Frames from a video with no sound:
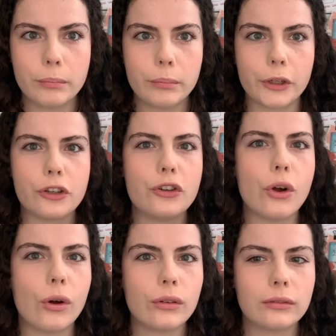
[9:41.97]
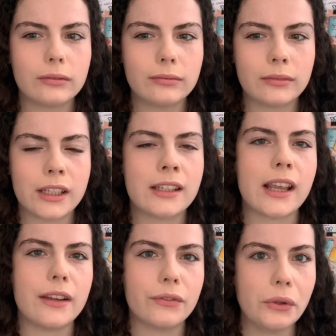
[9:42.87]
but not to
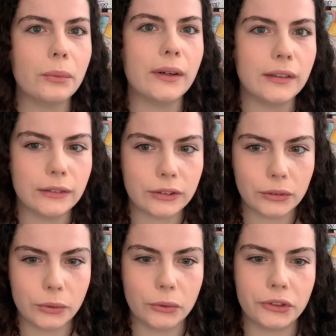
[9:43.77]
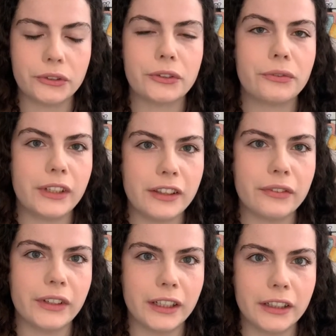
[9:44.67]
save the world or to defeat the
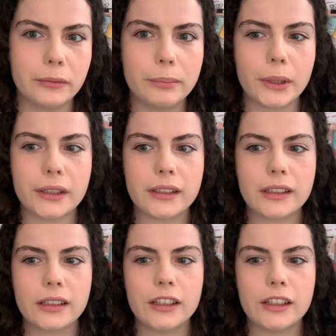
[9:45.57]
villain, but